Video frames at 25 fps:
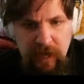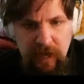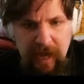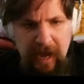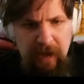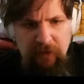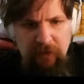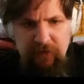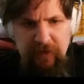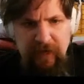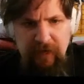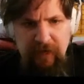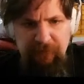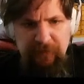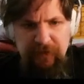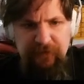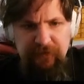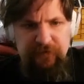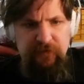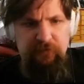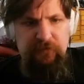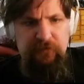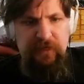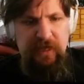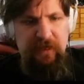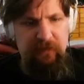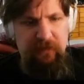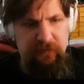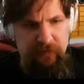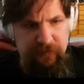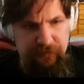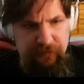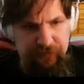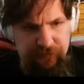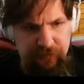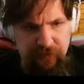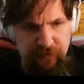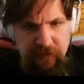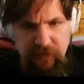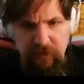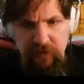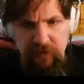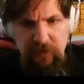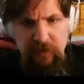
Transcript: How could I be so careless?